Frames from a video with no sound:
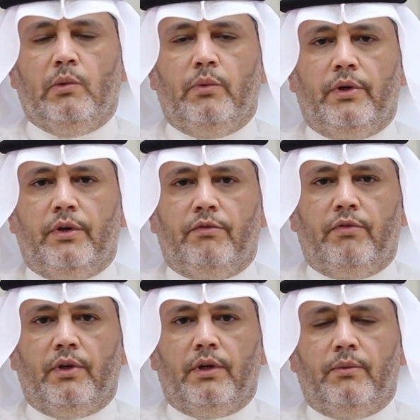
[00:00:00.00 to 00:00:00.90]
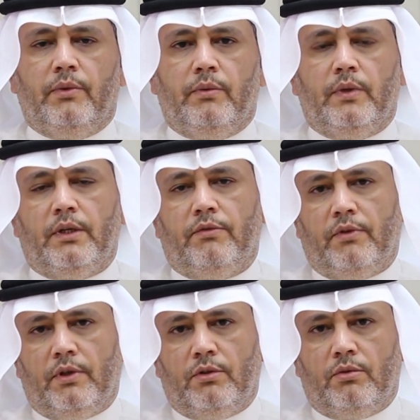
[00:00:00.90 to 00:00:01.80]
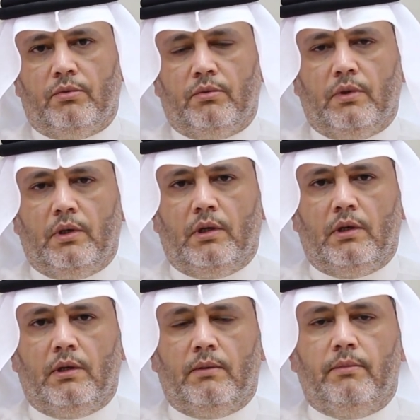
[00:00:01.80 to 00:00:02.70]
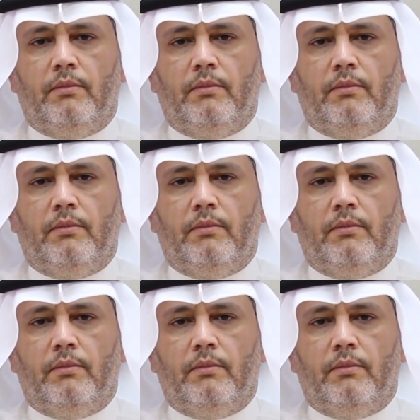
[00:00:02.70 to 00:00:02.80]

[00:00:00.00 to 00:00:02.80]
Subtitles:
when we refer to